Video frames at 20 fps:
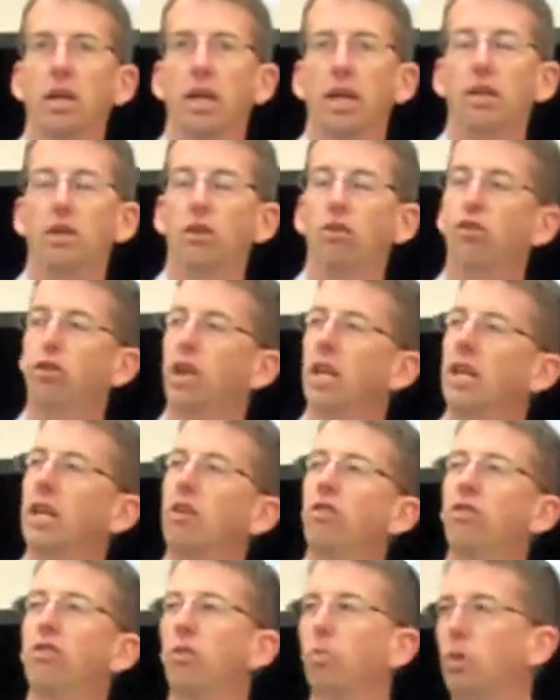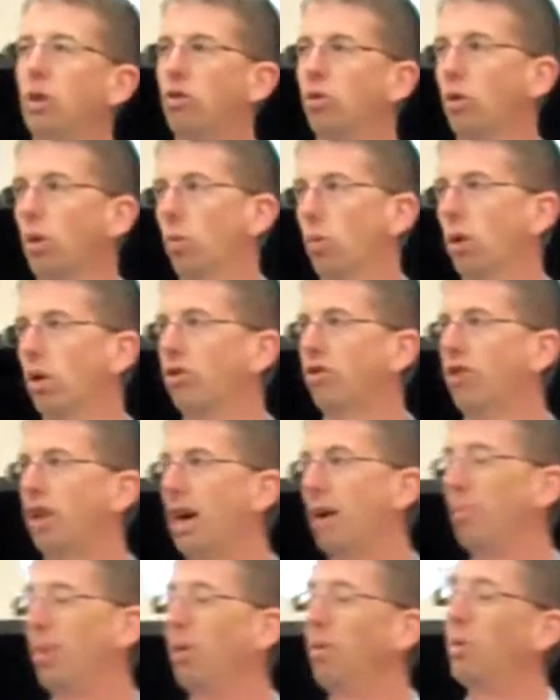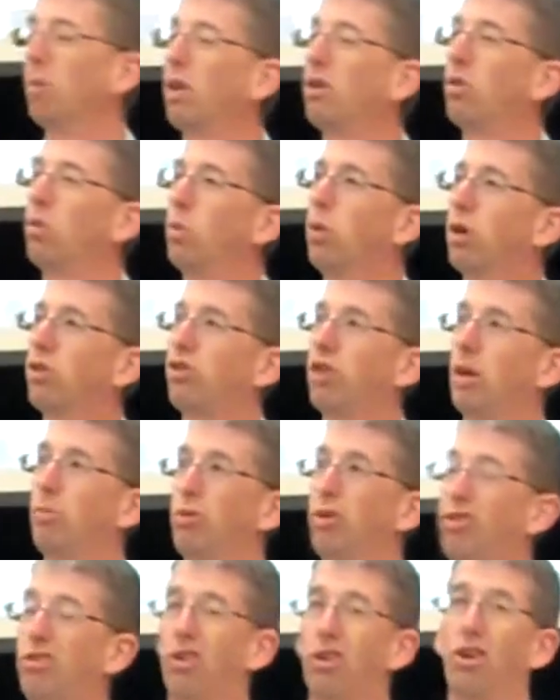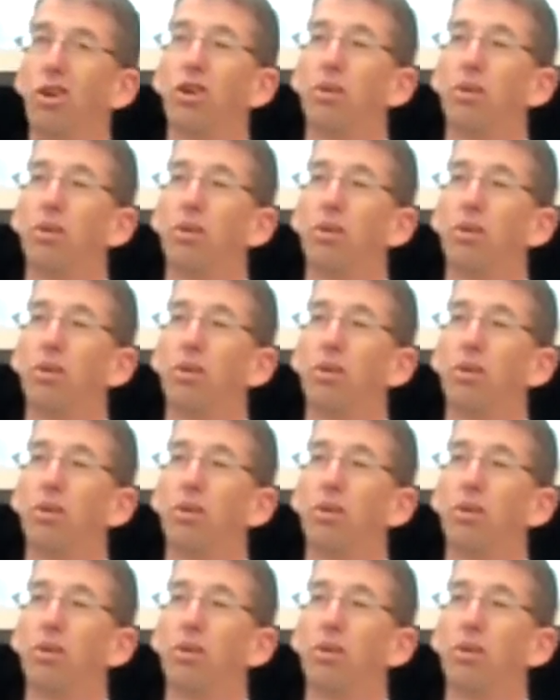and DeJanes went to a workshop. And we went to the workshop just to learn